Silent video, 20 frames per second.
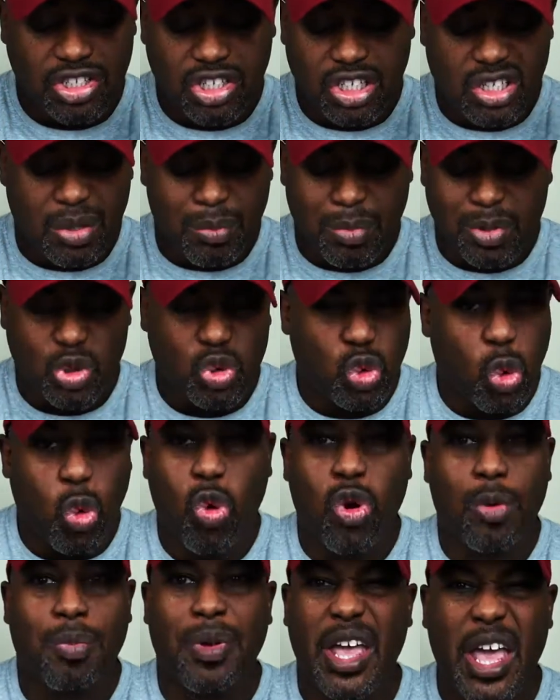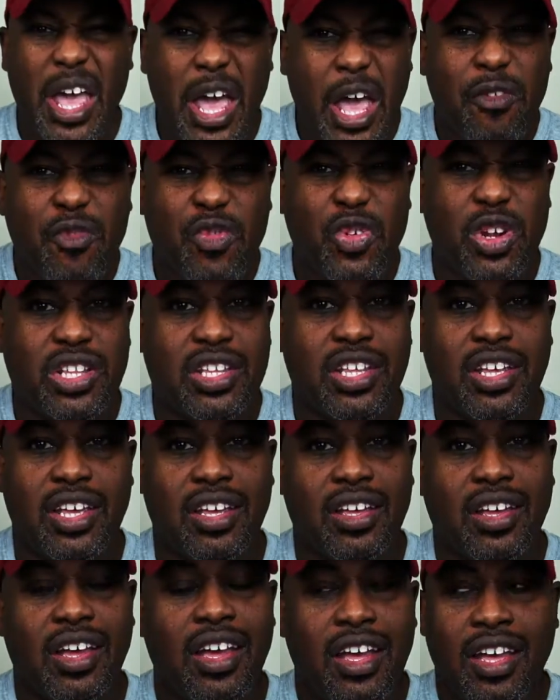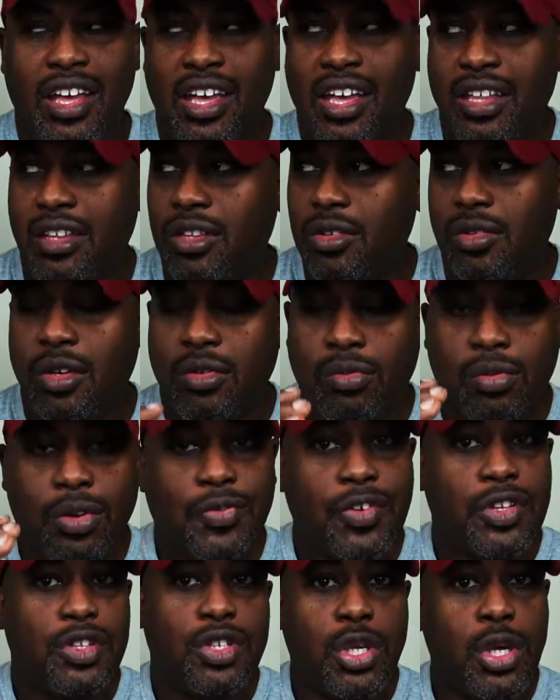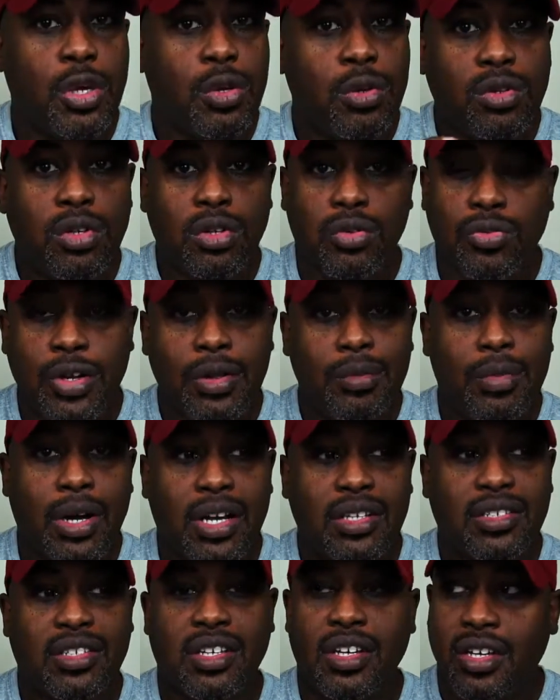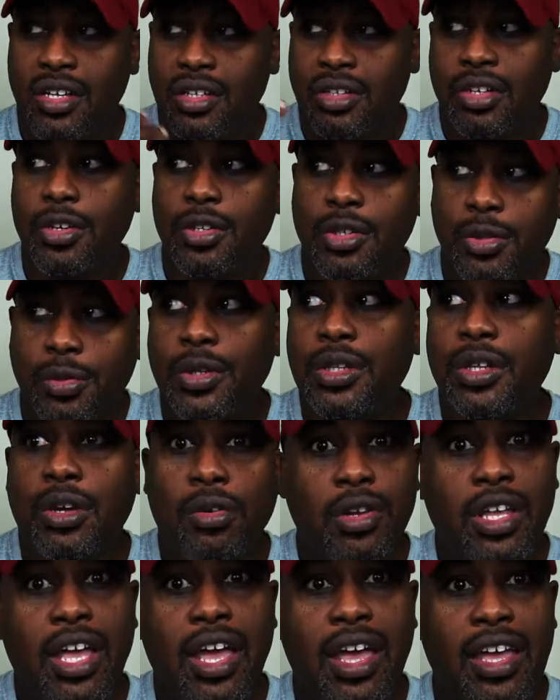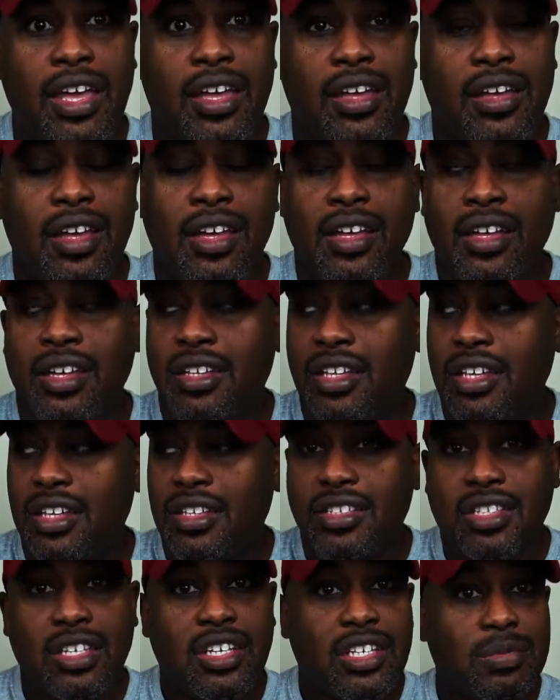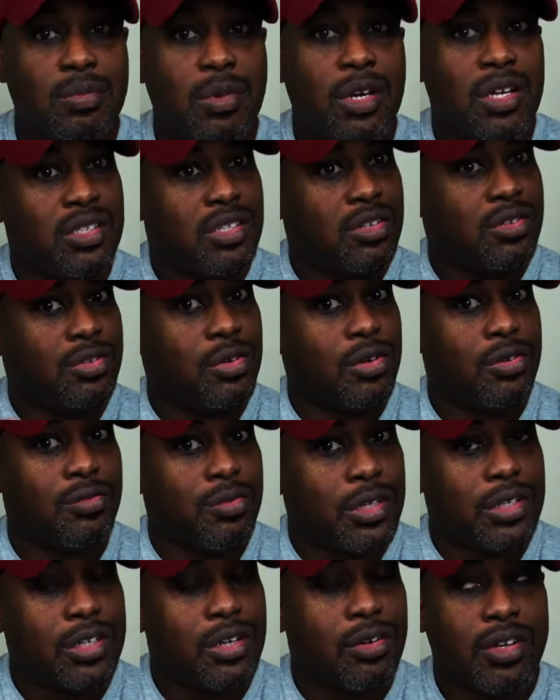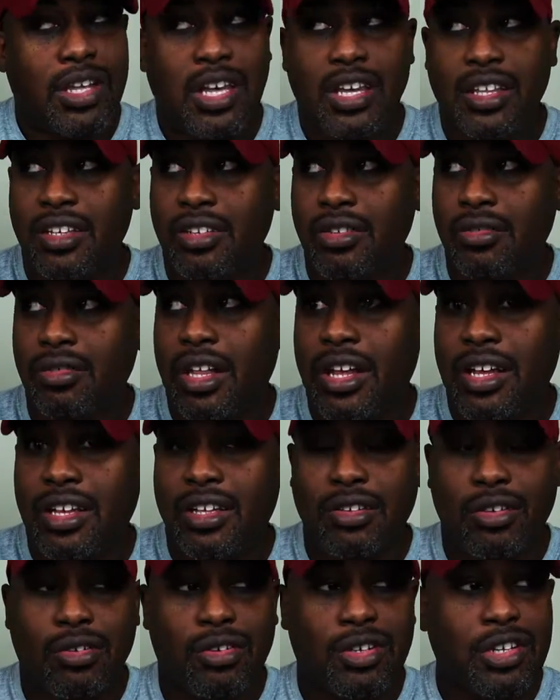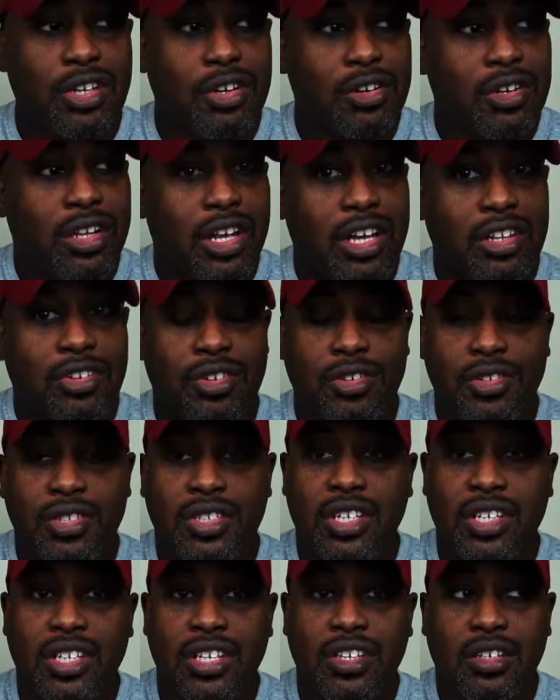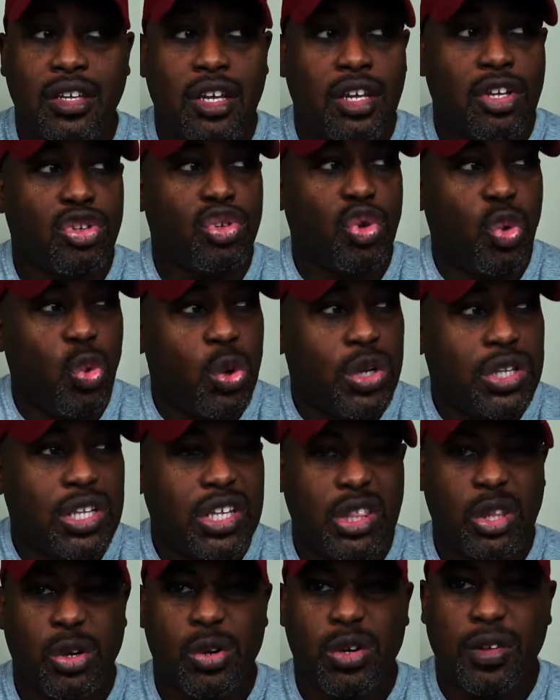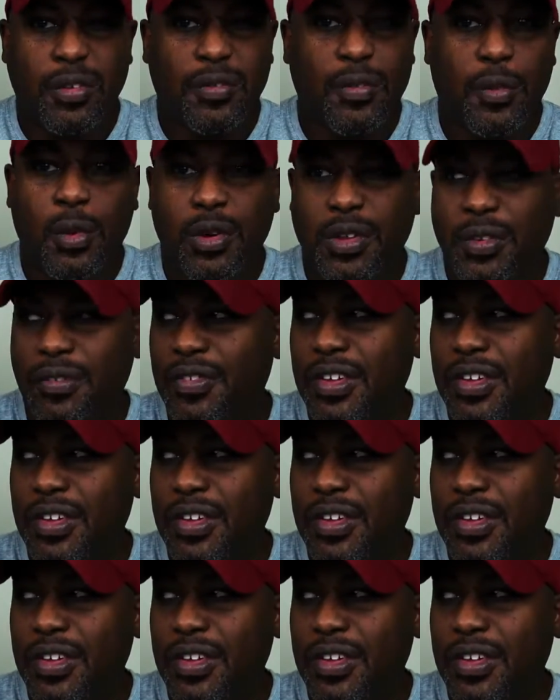and just absorb everything. And within 2 to 3 months, they're doing okay. And then 6 months, they're doing really okay. Then you're like, a year later, you're seeing these 20, 30, 40,